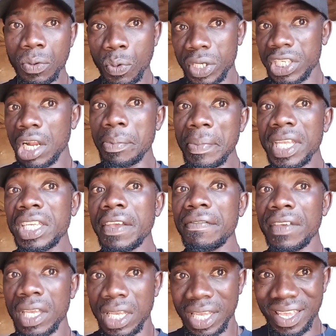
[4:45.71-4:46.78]
We shall be
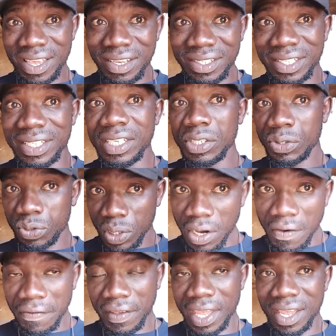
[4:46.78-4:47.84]
giving each
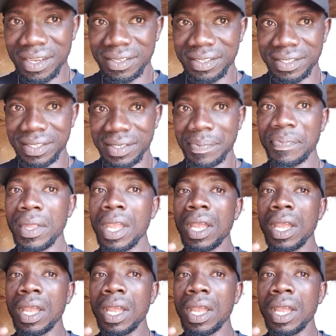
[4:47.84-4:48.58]
12 eggs.